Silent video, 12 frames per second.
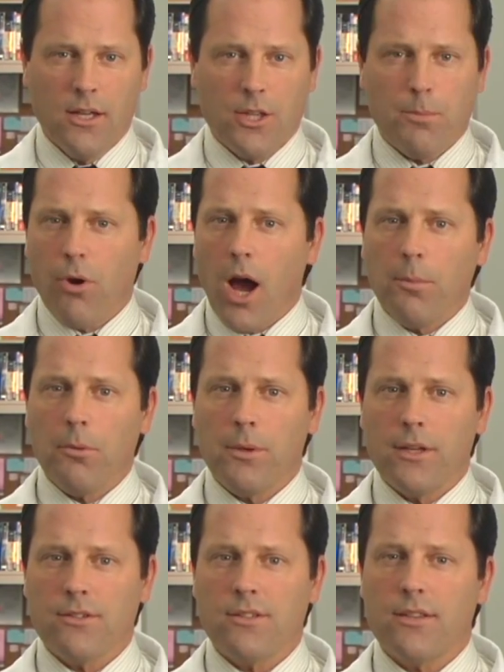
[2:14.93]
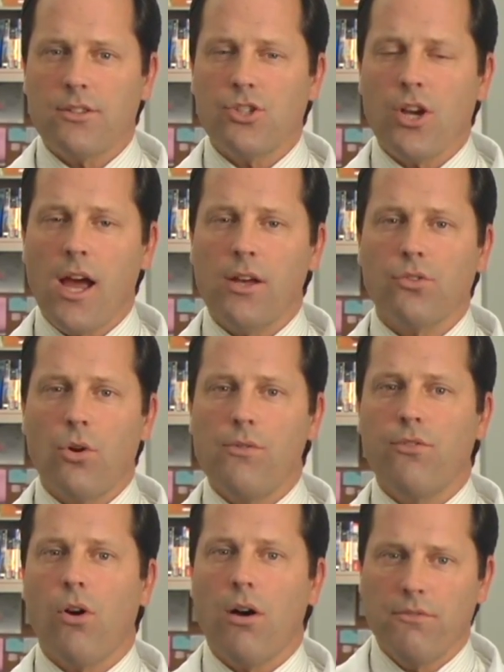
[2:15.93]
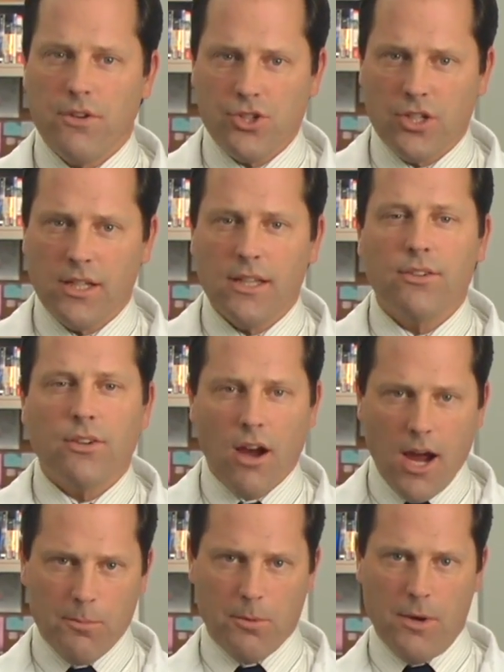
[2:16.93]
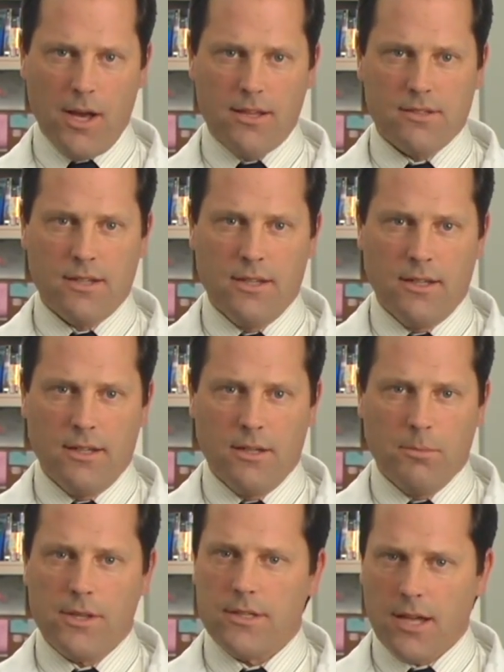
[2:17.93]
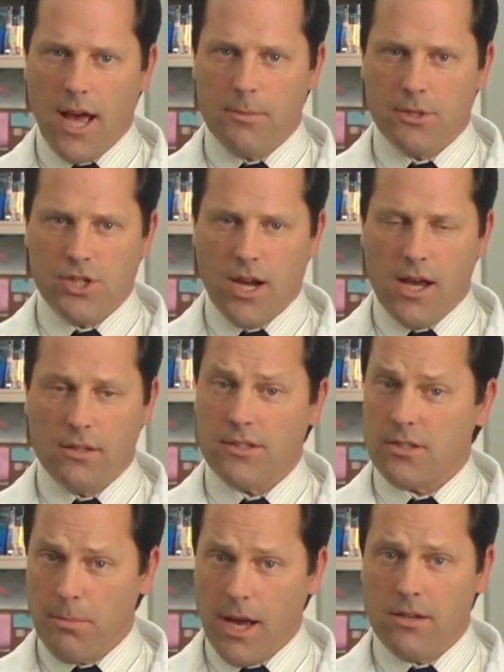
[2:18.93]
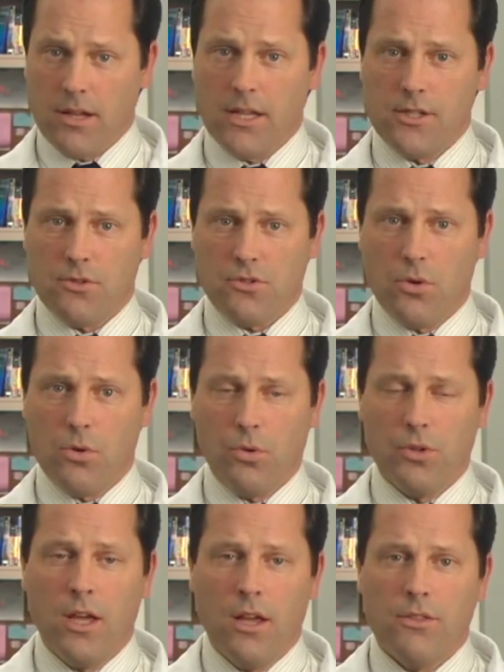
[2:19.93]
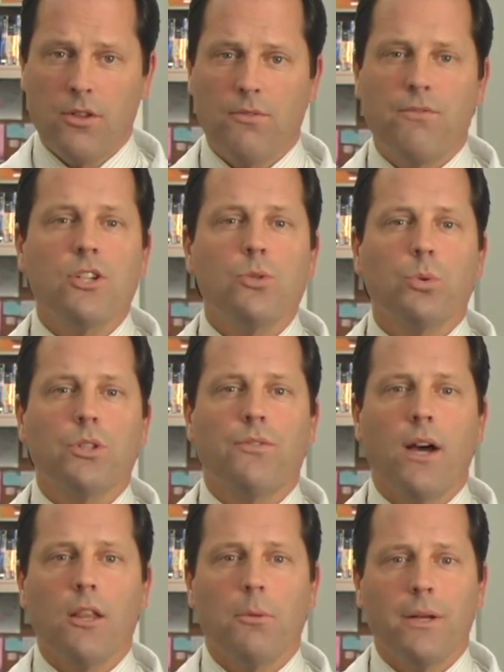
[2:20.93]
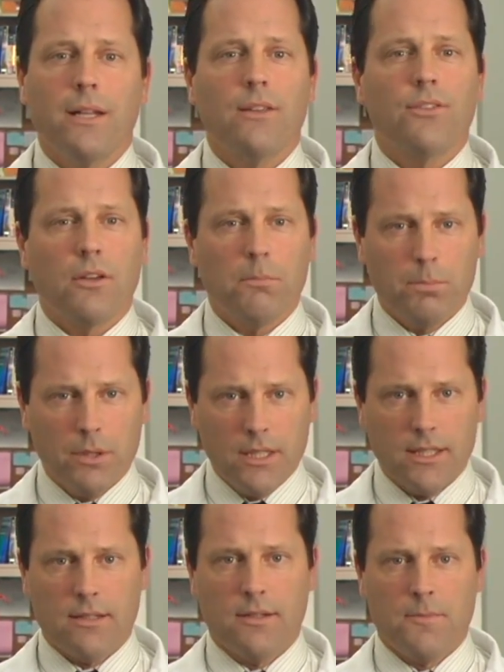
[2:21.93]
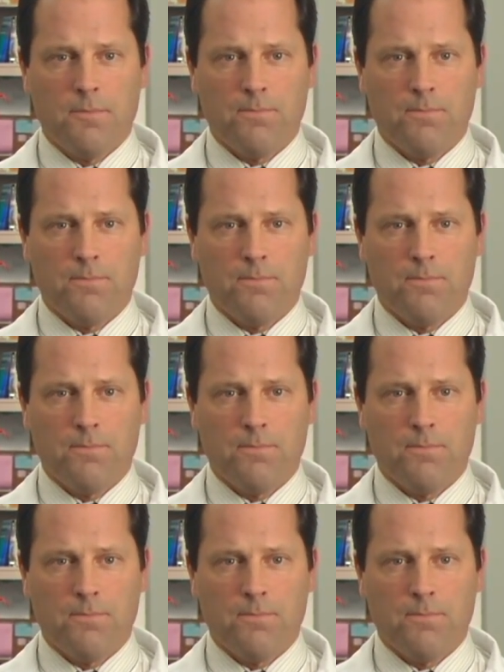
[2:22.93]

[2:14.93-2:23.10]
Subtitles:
The problem is that the child's overall vision is compromised. By the time a child is about 9 years old, their visual development is complete.